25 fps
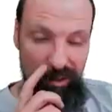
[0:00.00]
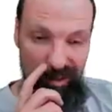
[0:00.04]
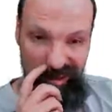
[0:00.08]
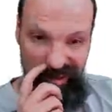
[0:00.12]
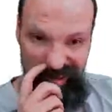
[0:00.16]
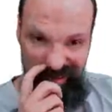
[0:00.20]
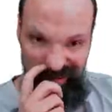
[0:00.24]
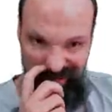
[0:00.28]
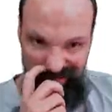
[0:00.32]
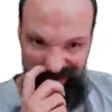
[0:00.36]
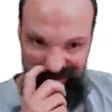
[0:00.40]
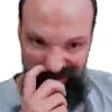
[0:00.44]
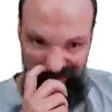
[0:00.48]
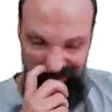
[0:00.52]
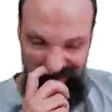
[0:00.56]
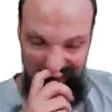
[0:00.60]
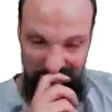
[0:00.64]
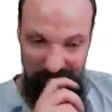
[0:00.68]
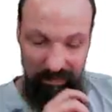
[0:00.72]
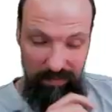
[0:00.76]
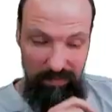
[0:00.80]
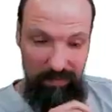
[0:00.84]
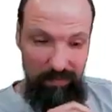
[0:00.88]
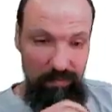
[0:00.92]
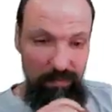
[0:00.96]
variables
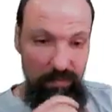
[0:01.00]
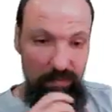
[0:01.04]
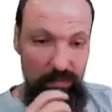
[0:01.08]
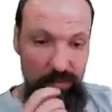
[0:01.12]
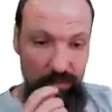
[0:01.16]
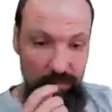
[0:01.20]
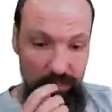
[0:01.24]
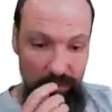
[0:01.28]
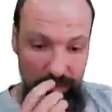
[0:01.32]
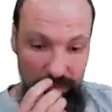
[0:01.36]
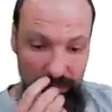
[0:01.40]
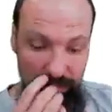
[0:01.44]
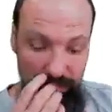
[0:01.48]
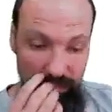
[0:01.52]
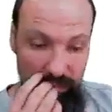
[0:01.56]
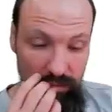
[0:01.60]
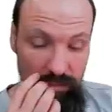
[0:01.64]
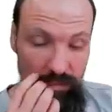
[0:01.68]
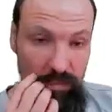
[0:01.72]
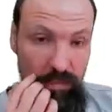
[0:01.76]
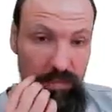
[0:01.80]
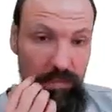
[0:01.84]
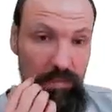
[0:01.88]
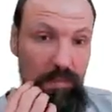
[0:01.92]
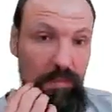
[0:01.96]
from another
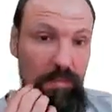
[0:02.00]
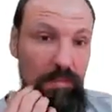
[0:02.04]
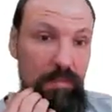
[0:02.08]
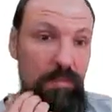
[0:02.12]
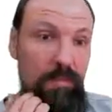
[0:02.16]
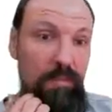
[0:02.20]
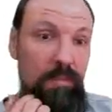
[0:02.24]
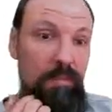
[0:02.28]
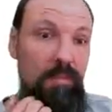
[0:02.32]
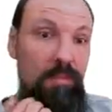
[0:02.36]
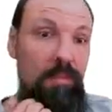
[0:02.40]
time series.